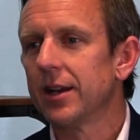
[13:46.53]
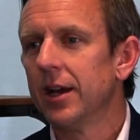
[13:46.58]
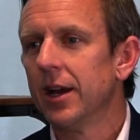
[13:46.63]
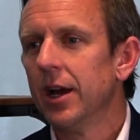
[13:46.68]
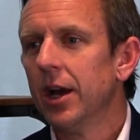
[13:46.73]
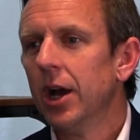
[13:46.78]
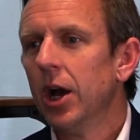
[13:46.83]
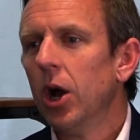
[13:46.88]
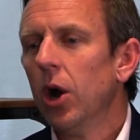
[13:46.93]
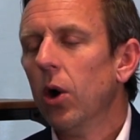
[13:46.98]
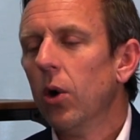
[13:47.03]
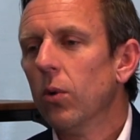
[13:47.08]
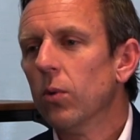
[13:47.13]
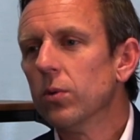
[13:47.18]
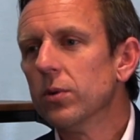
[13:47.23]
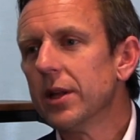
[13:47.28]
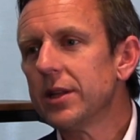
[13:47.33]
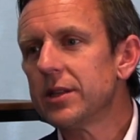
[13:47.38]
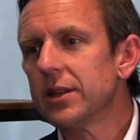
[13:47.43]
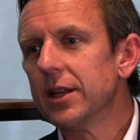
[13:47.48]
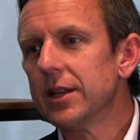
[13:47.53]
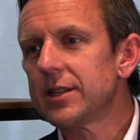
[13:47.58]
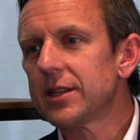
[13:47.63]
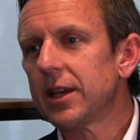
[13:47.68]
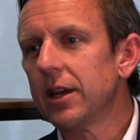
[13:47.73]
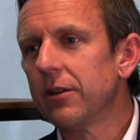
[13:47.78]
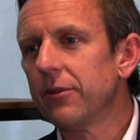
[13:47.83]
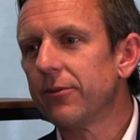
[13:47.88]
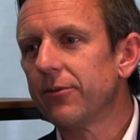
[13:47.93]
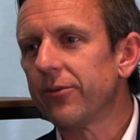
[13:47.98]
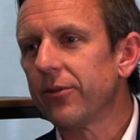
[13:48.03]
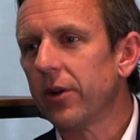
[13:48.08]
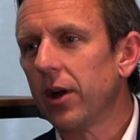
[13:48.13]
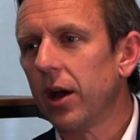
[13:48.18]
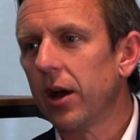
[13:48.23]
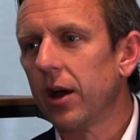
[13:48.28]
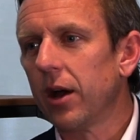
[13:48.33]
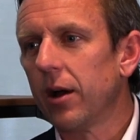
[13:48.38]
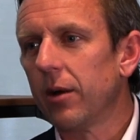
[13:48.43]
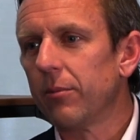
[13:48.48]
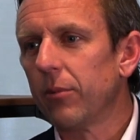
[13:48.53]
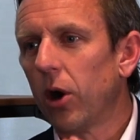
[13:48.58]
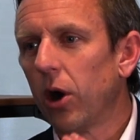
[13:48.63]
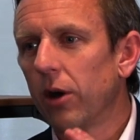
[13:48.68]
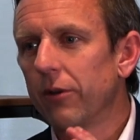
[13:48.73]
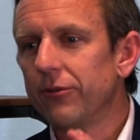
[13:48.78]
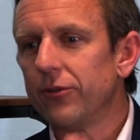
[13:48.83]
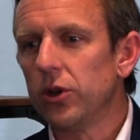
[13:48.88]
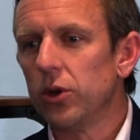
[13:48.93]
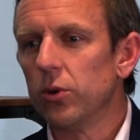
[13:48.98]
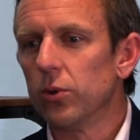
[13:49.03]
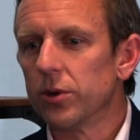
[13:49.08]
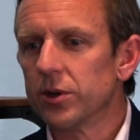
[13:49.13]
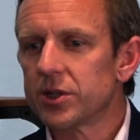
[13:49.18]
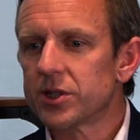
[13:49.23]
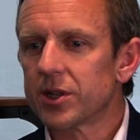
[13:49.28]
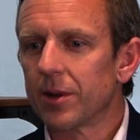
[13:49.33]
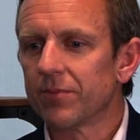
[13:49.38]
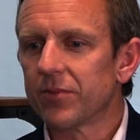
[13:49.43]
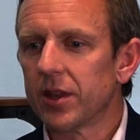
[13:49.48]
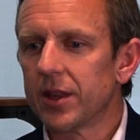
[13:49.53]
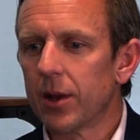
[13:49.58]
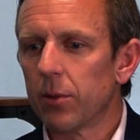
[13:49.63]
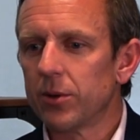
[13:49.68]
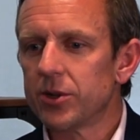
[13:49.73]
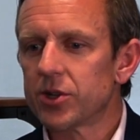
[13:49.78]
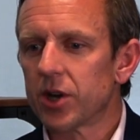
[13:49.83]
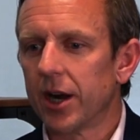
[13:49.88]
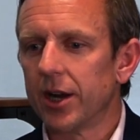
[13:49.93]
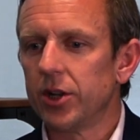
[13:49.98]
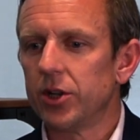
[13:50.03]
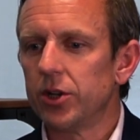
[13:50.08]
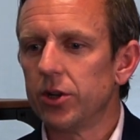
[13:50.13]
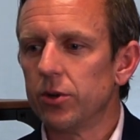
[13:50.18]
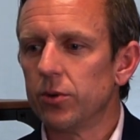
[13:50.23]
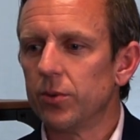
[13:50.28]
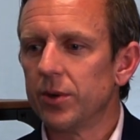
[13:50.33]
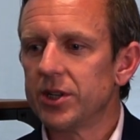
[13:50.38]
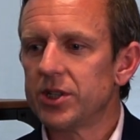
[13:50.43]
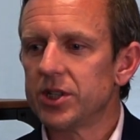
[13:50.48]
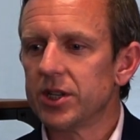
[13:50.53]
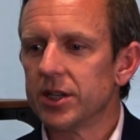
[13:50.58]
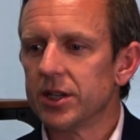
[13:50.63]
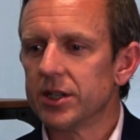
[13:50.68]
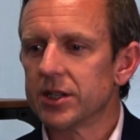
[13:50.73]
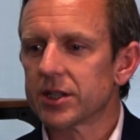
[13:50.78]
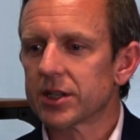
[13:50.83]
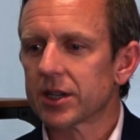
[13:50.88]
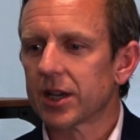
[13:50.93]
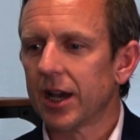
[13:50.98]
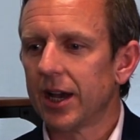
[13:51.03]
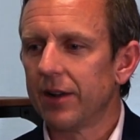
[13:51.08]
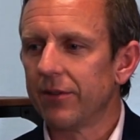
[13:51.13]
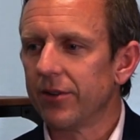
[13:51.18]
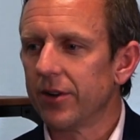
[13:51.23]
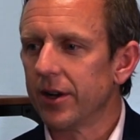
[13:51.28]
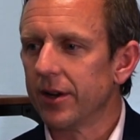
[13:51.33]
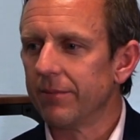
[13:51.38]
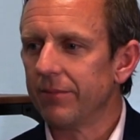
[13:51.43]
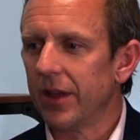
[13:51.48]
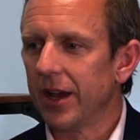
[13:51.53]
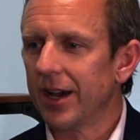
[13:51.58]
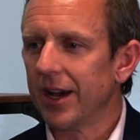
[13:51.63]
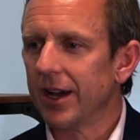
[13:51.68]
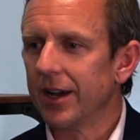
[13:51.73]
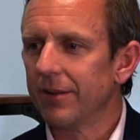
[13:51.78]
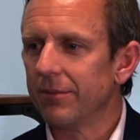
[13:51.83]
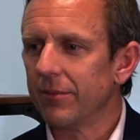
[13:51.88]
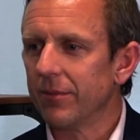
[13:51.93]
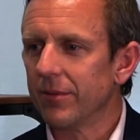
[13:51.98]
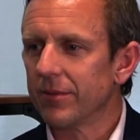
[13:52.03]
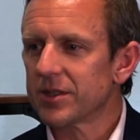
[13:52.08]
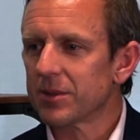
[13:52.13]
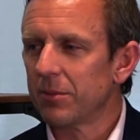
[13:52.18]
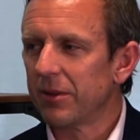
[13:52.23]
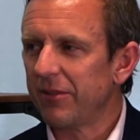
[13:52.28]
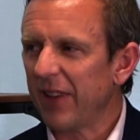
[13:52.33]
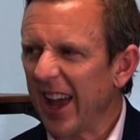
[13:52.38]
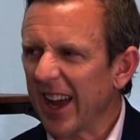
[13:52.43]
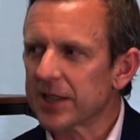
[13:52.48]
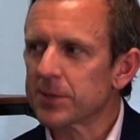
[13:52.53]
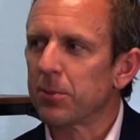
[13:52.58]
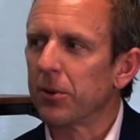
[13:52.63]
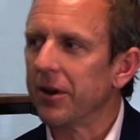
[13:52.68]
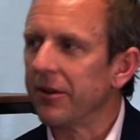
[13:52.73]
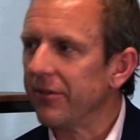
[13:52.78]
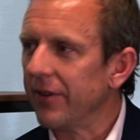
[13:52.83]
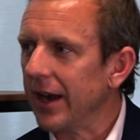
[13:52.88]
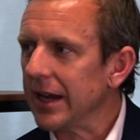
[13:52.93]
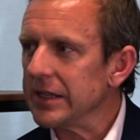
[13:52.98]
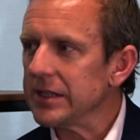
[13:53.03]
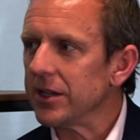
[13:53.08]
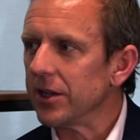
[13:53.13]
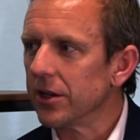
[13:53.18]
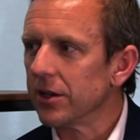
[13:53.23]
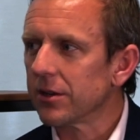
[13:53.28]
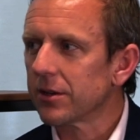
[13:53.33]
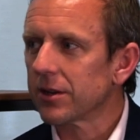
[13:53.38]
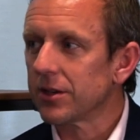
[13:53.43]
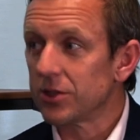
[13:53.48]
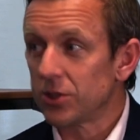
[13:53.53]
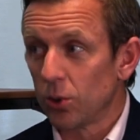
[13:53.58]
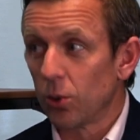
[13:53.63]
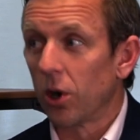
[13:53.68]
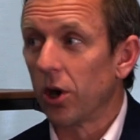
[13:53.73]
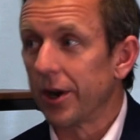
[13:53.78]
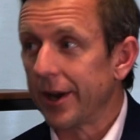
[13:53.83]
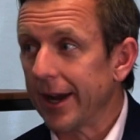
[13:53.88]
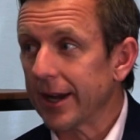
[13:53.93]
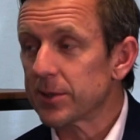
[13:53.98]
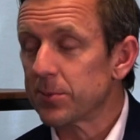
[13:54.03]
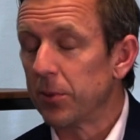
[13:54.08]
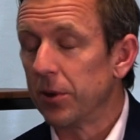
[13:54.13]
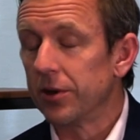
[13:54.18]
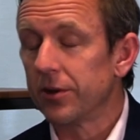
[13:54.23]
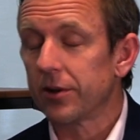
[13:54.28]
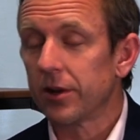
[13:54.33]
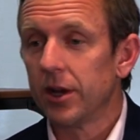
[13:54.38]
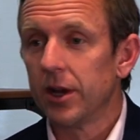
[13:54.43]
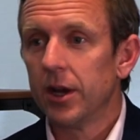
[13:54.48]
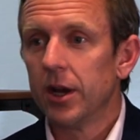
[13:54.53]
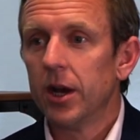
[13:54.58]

Exactly. Let's give our viewers something that we try to do, which is kind of some expert advice here, because you are an expert.